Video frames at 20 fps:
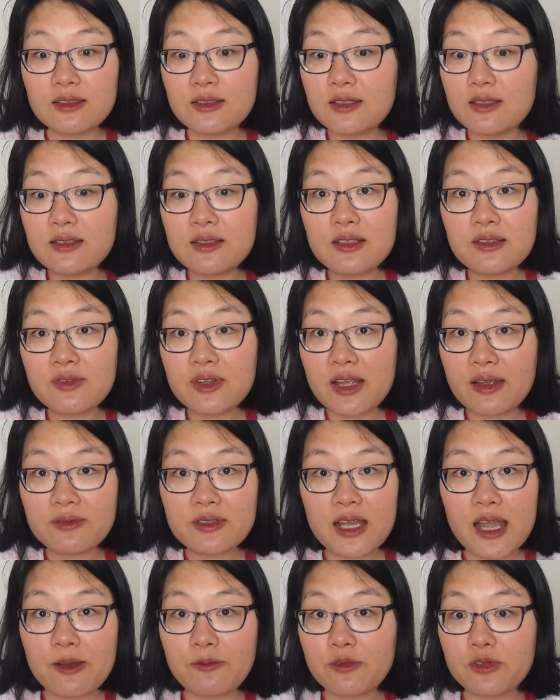She doesn't even have
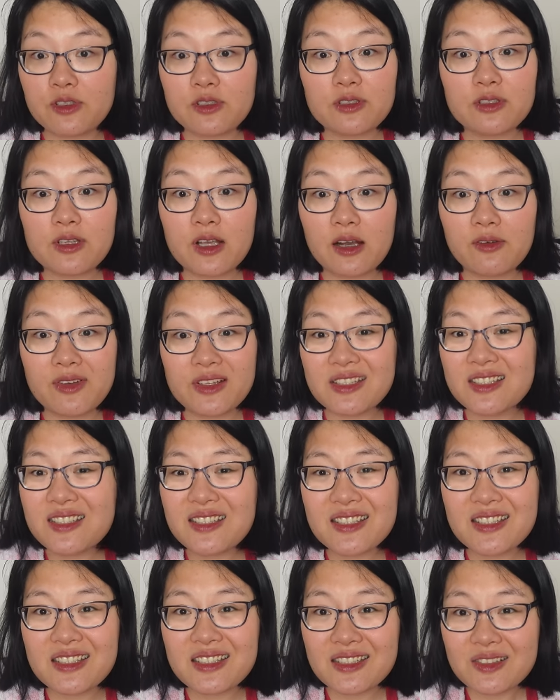time for herself and she
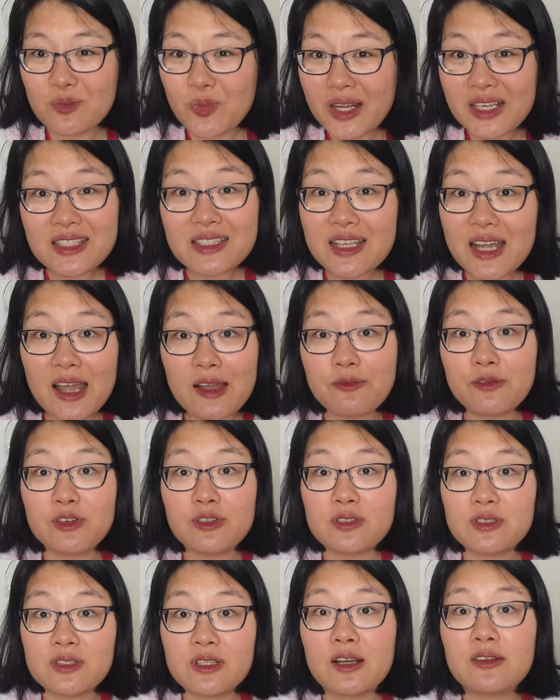doesn't want time for
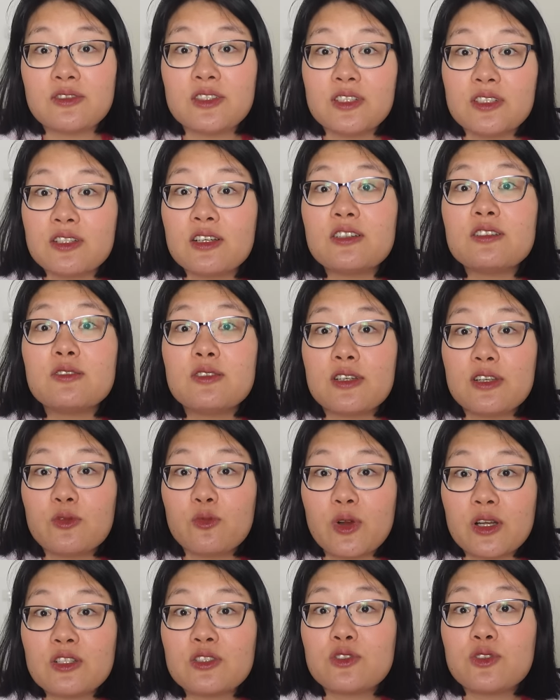herself. She just
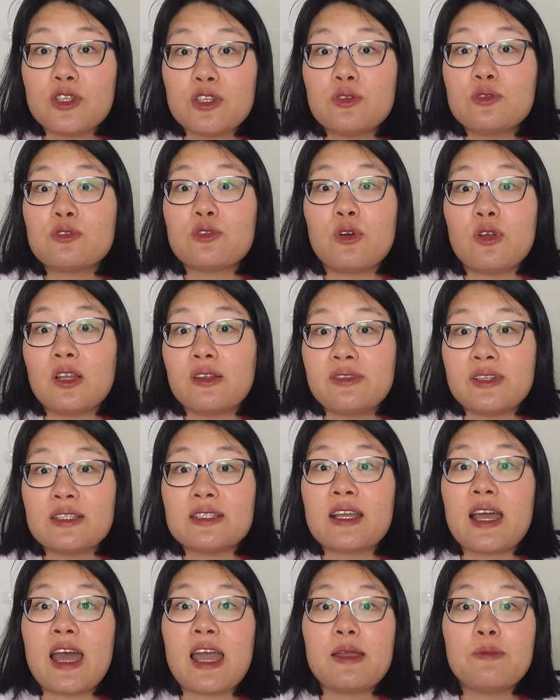want to use all of her
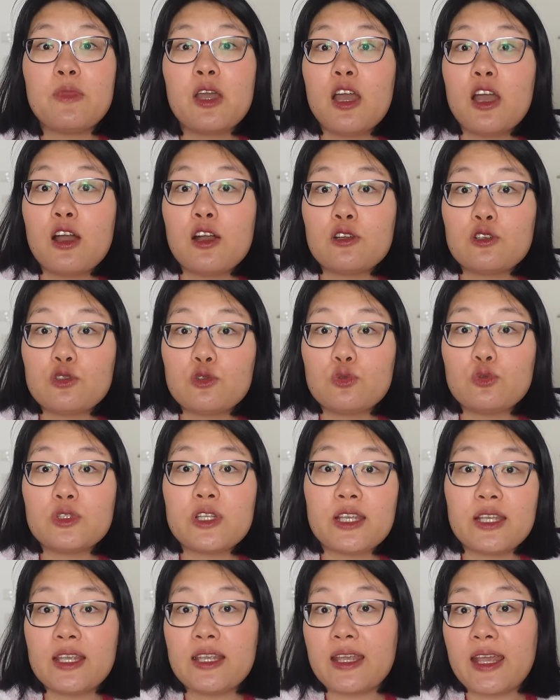time to
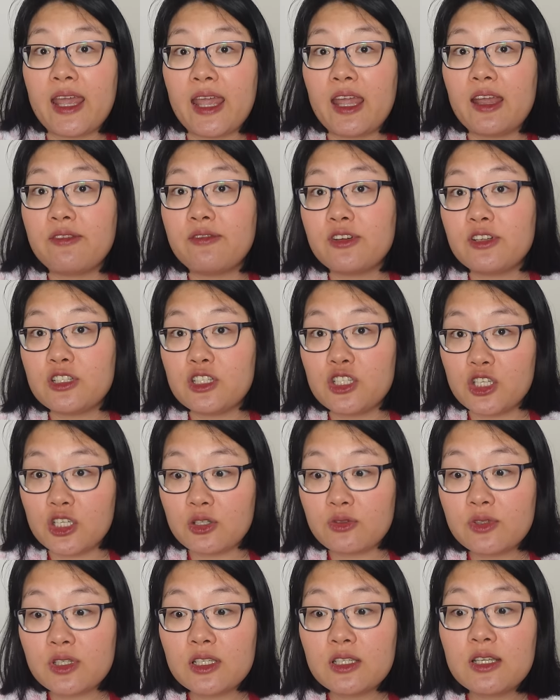taking care of her
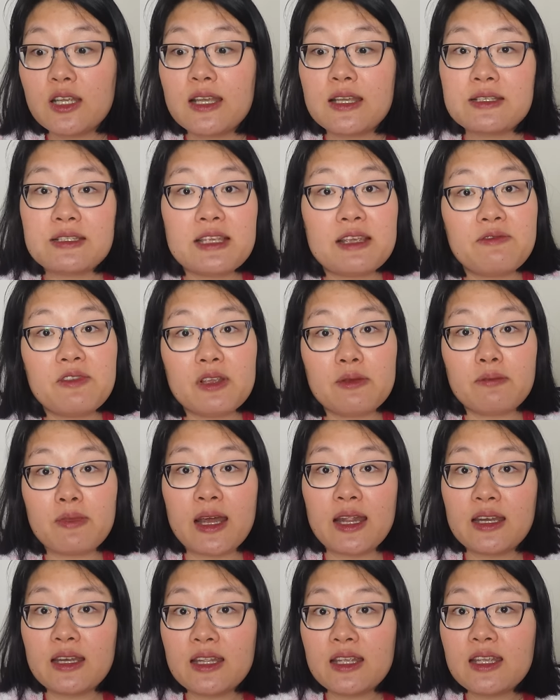children, saving
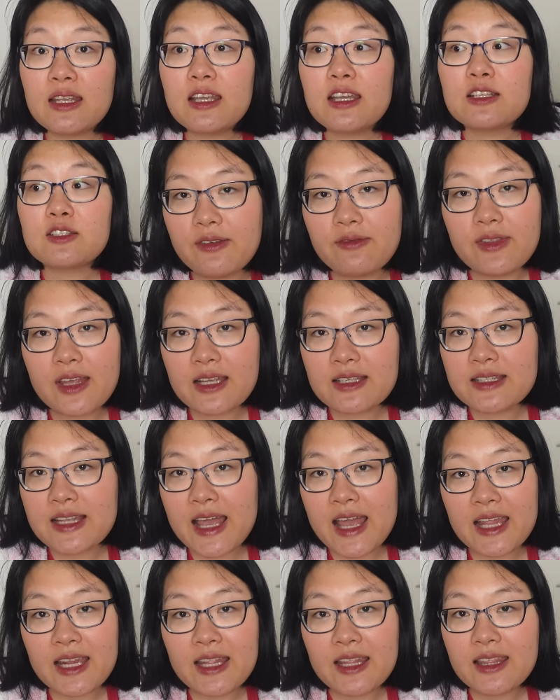money. If there's
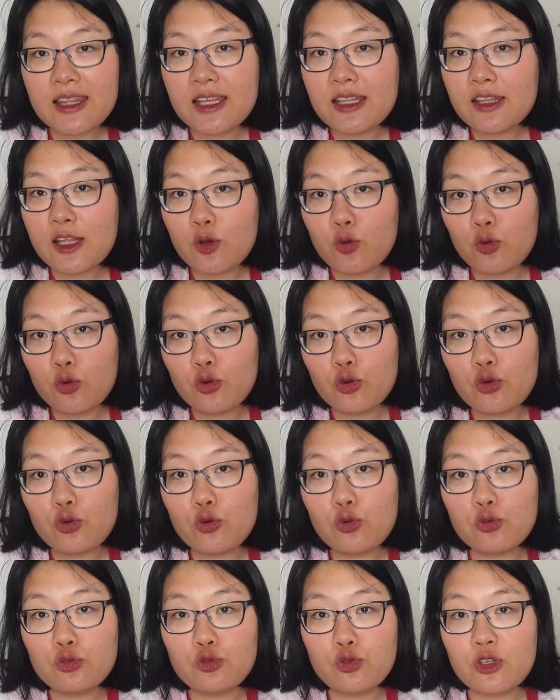anything they could
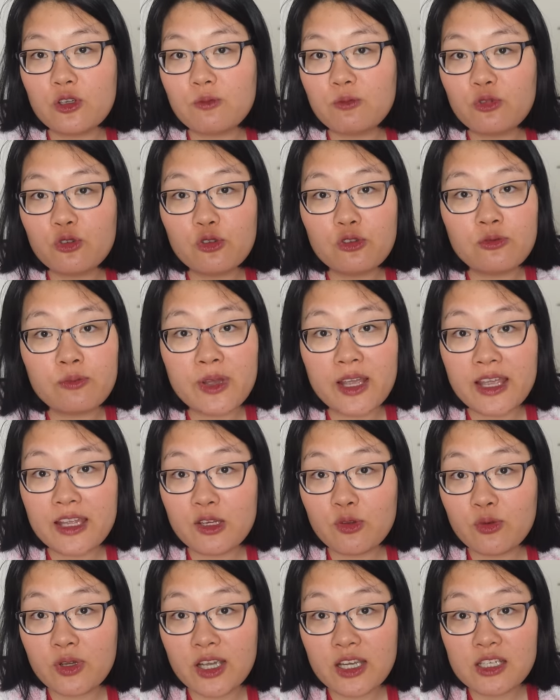do to improve my
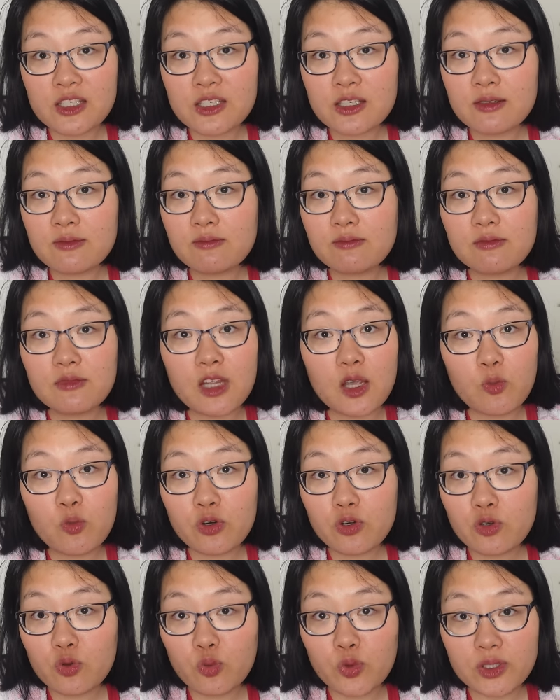education, they
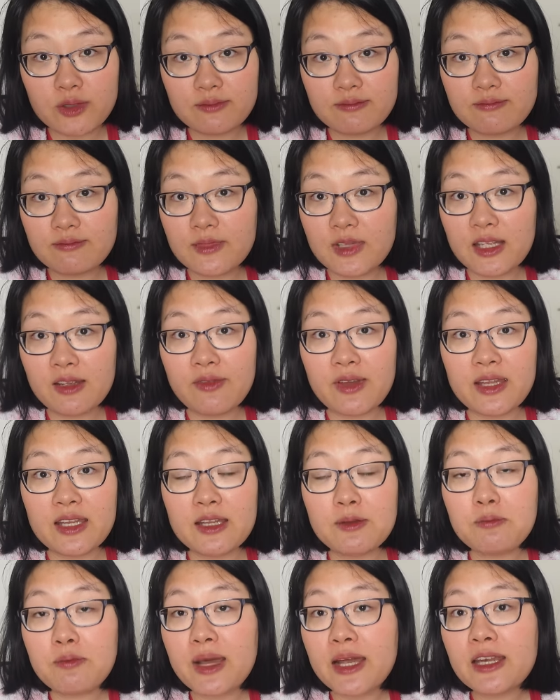would do it. If I
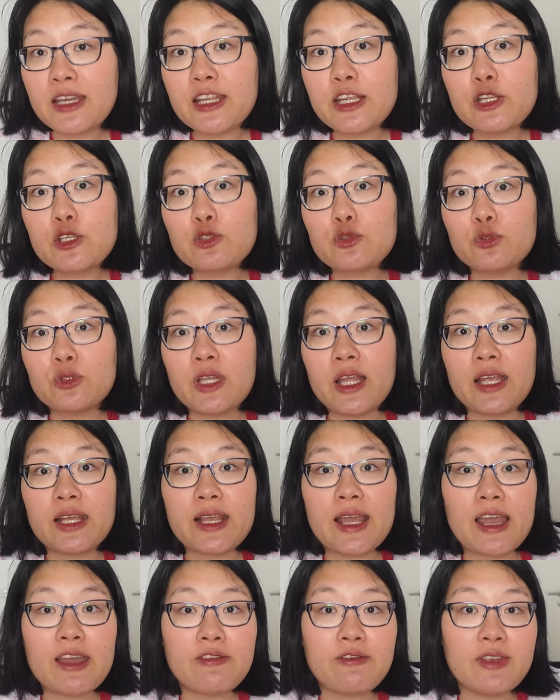need money to like
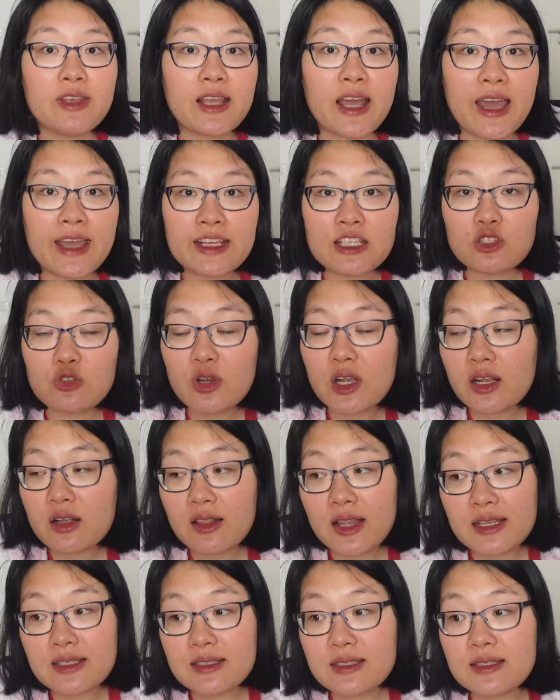having extra
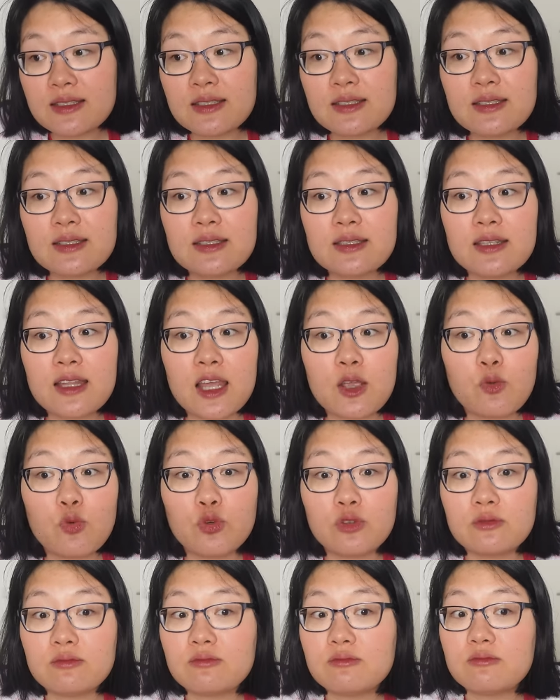classes, they
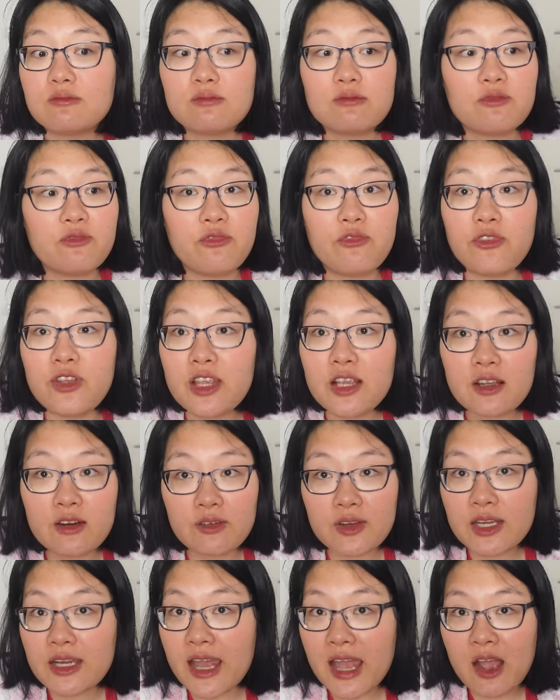would figure
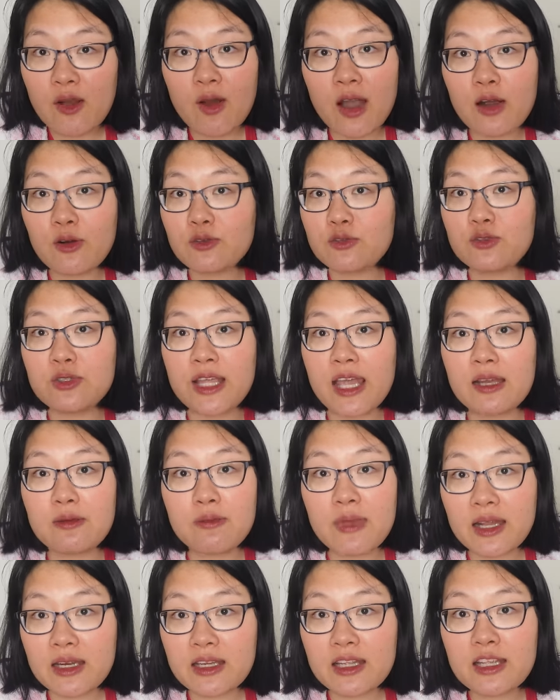it out how to get
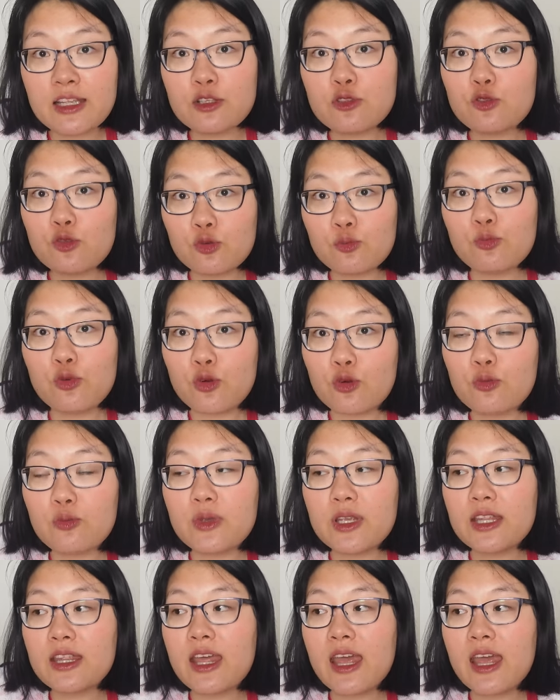money to put me